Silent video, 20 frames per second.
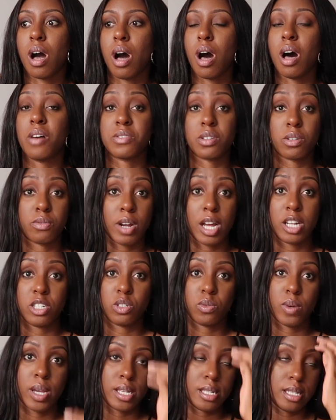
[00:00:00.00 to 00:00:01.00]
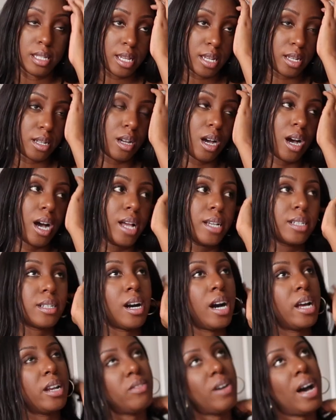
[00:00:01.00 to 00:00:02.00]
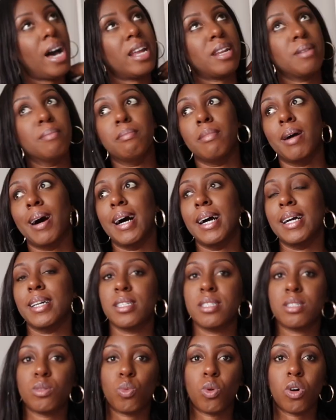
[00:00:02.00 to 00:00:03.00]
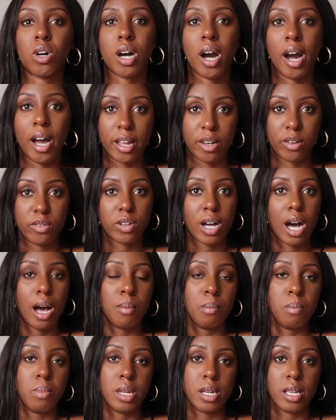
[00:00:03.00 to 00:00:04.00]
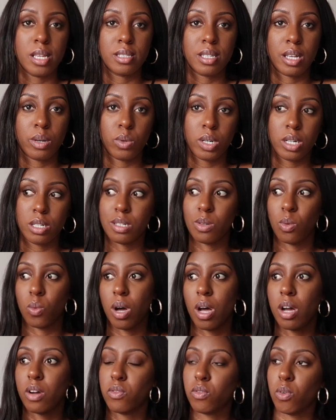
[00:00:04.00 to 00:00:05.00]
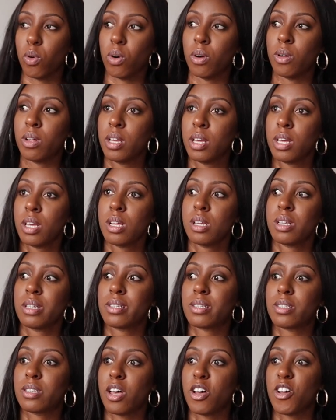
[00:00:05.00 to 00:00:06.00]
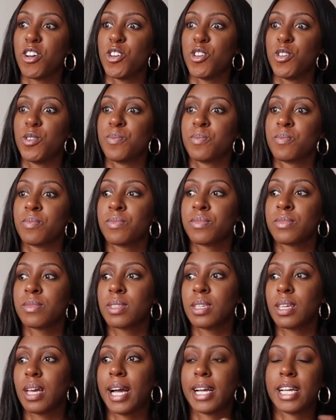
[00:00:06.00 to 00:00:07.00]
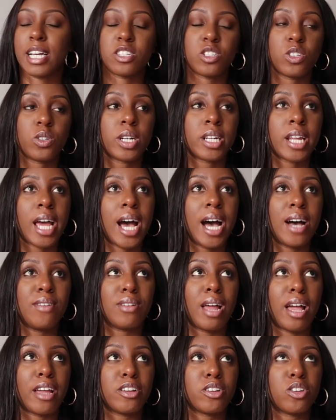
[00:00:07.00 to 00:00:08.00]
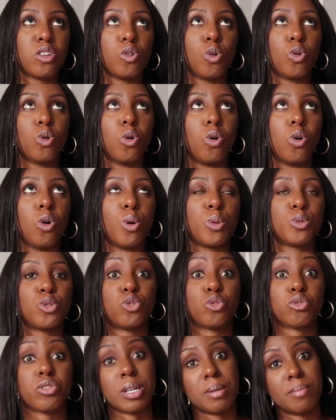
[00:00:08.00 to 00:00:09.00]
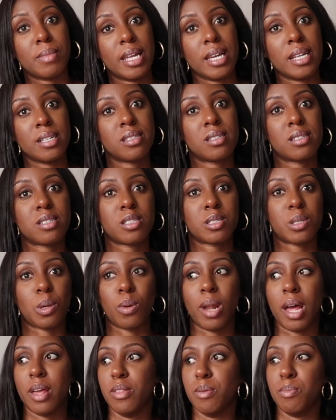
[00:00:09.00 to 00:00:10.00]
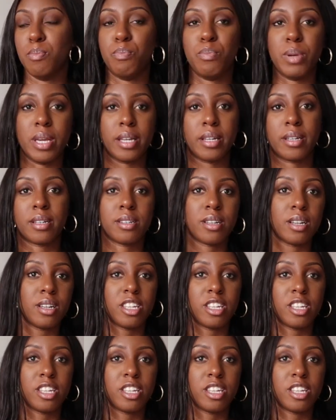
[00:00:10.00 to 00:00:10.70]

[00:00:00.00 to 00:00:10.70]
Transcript: after graduating, I kind of had in mind what kind of companies I wanted to work for. So I guess you can have like your dream list, so like the big,